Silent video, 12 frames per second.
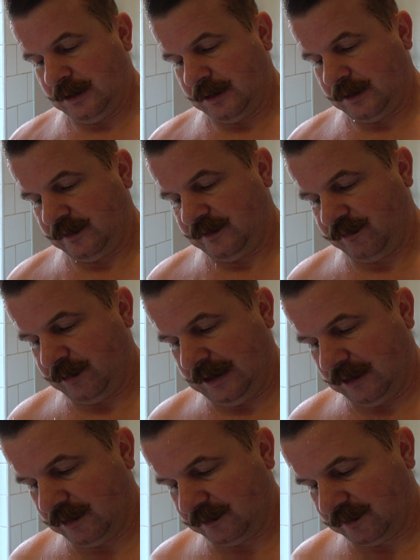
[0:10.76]
because everybody
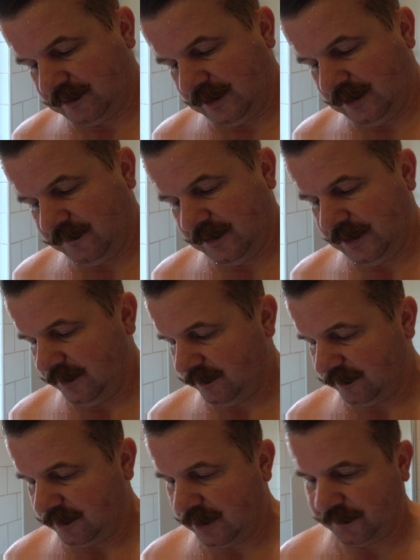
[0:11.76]
likes the CVs.
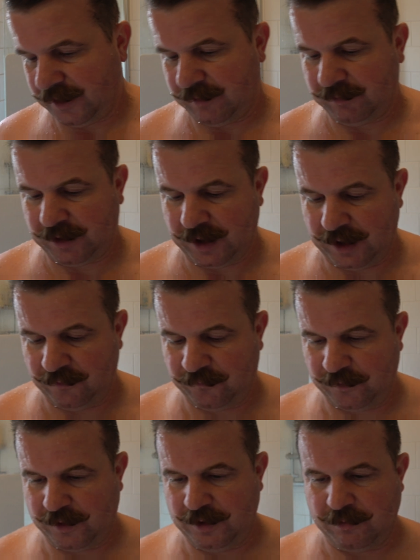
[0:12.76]
It's another
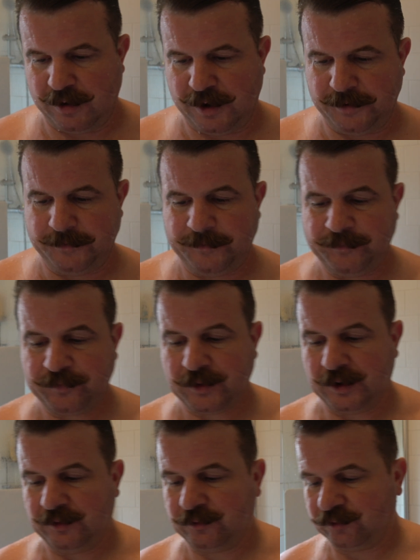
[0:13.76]

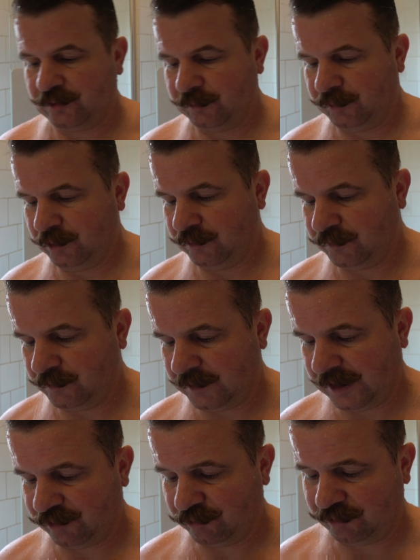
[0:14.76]
MK.31. It's got some beautiful
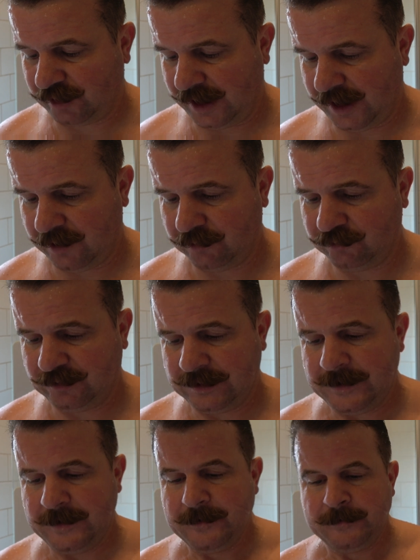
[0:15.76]
natural scales.
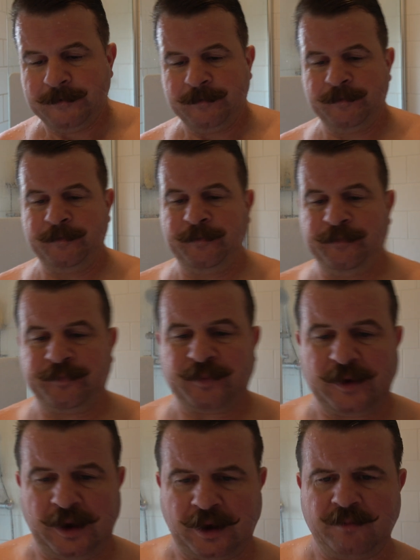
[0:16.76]

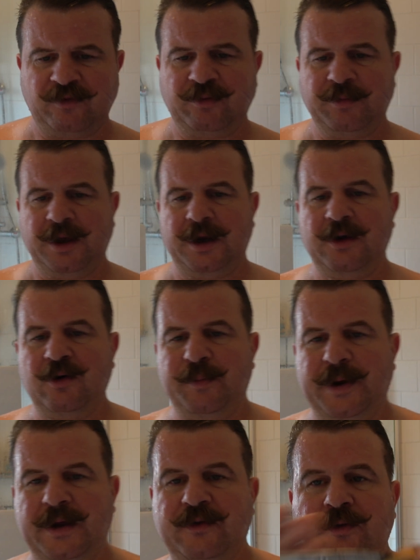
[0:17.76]
It comes to me a little
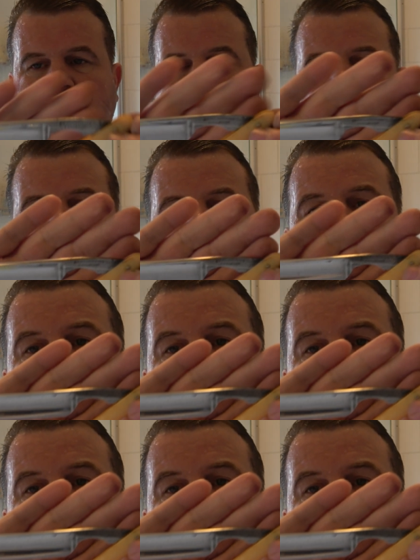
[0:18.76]
bit sort of,